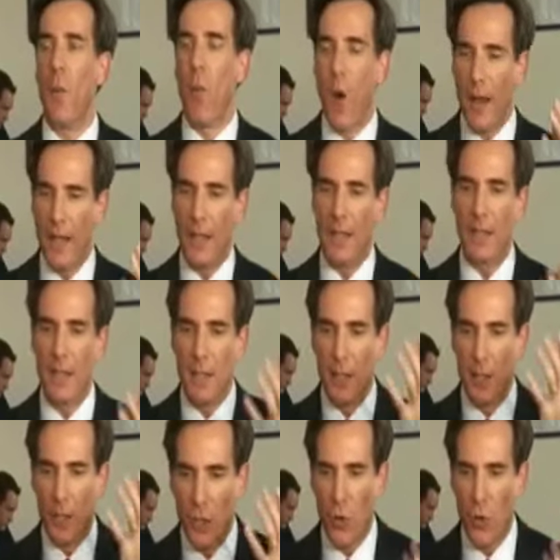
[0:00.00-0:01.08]
What is
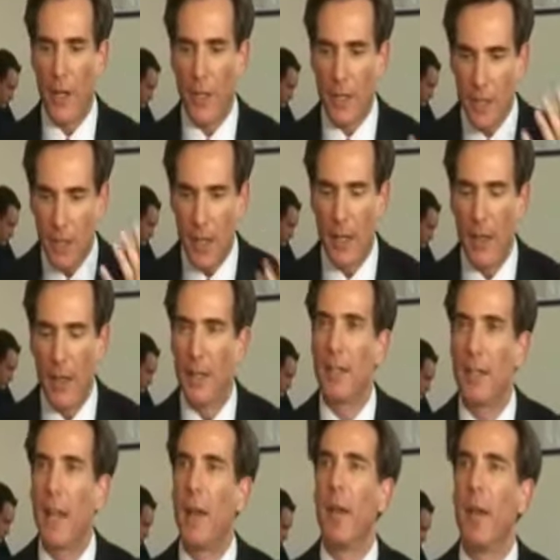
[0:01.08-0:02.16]
the choice in this
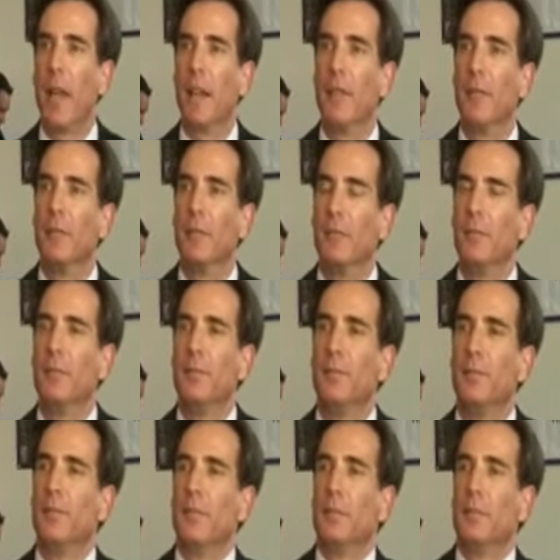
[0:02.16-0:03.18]
campaign?